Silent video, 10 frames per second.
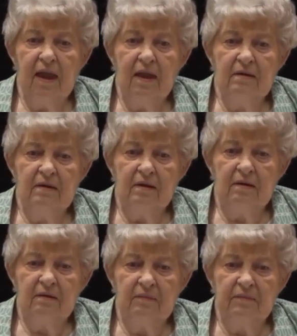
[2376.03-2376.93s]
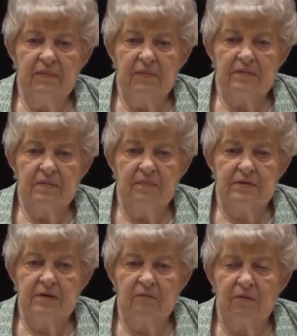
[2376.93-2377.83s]
and um,
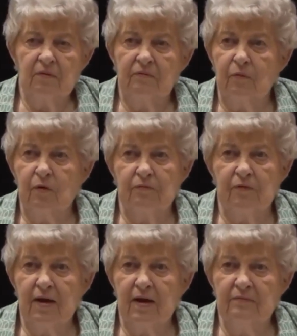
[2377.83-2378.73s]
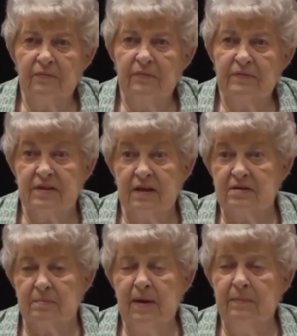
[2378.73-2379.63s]
several, four, five,
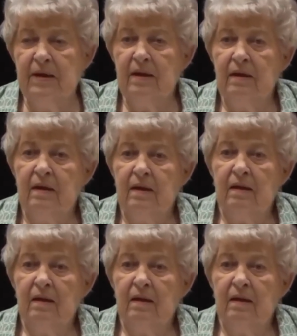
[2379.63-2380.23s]
six, maybe,